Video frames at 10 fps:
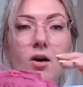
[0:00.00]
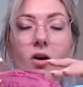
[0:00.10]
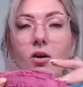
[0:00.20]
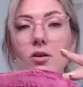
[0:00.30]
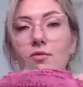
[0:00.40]

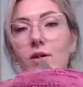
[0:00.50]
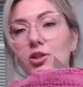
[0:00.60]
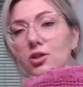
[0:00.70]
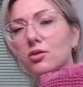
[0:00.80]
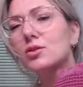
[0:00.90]
all of
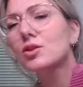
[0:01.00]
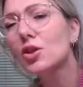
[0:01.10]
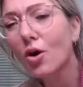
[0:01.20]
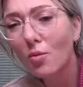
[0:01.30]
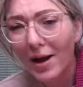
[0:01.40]
which goes
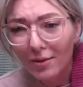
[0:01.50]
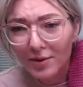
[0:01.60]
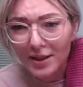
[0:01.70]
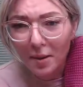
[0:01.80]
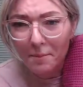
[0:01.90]
so well
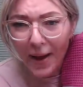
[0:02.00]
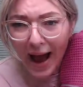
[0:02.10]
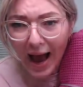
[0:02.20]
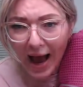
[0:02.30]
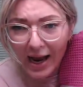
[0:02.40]
with the
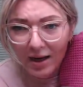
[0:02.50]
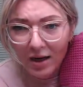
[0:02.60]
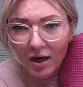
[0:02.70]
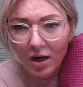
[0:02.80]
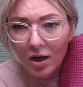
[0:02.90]
bag.
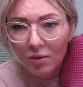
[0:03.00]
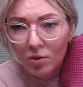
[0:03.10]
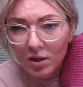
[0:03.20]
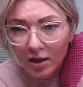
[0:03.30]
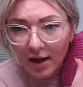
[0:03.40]

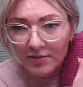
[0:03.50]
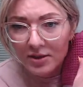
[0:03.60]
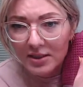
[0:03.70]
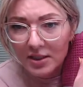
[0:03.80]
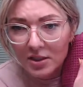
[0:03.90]
Would love
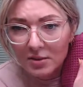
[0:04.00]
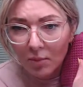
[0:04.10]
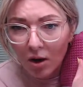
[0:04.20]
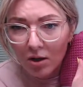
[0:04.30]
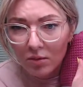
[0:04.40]
to see the
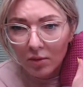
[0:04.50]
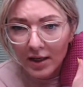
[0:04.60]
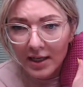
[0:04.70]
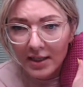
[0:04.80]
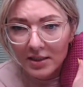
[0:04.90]
smaller
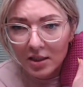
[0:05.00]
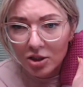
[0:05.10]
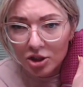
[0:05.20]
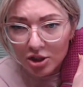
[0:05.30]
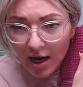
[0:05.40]
one as a
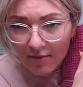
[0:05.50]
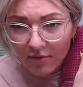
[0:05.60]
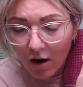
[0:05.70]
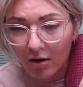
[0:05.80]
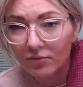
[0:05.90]

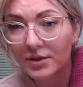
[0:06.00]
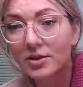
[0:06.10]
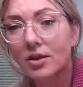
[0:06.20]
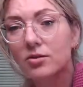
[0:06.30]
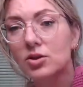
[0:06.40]
chevron
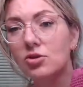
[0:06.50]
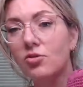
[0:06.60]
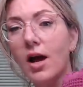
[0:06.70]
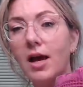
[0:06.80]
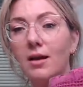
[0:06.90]
with those
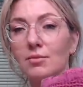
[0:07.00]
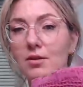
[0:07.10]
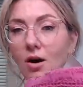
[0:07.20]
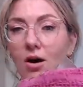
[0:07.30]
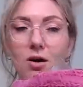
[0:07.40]

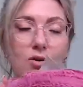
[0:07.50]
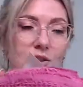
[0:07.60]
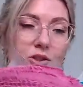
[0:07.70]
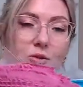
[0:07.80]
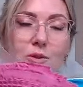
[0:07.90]
stripes. Oh,
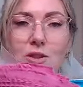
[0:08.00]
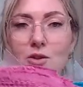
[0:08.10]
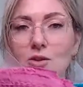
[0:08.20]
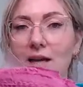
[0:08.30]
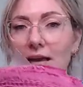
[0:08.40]
Sue,
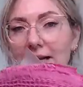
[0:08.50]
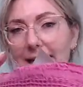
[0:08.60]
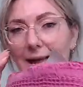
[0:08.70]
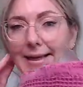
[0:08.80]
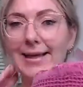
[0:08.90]
you're getting
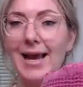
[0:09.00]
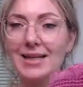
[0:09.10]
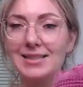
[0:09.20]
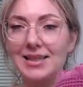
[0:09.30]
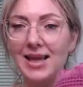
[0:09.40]
like
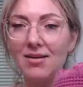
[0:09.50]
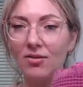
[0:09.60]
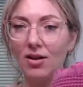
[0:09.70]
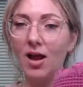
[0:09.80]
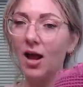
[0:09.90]
next
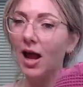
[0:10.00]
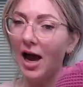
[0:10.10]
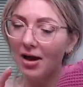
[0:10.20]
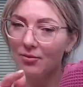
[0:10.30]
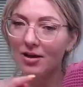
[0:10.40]
level.
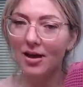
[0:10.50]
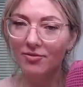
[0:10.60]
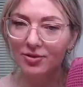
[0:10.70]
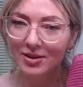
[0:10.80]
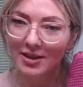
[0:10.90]
I would
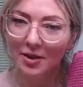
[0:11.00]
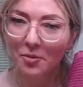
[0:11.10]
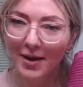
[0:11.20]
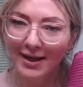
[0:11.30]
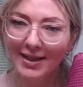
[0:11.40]
love to see
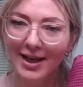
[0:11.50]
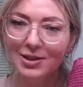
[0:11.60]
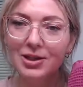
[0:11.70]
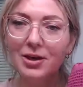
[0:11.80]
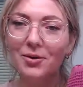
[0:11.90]
you make that
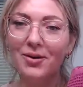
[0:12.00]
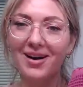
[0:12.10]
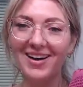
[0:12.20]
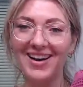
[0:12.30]
too.